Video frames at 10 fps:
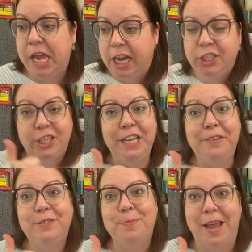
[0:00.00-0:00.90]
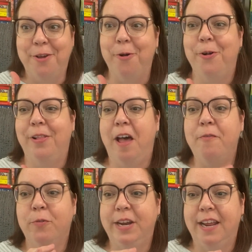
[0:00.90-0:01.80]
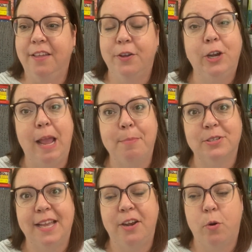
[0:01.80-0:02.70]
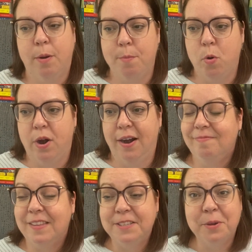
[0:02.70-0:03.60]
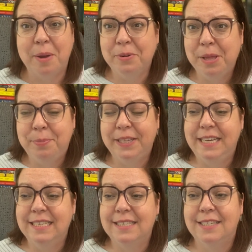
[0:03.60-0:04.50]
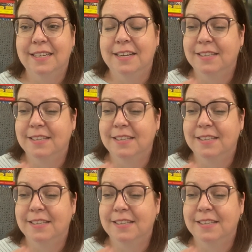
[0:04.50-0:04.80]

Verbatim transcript: achieved my goal of reading 38% or more. So I'm really pleased.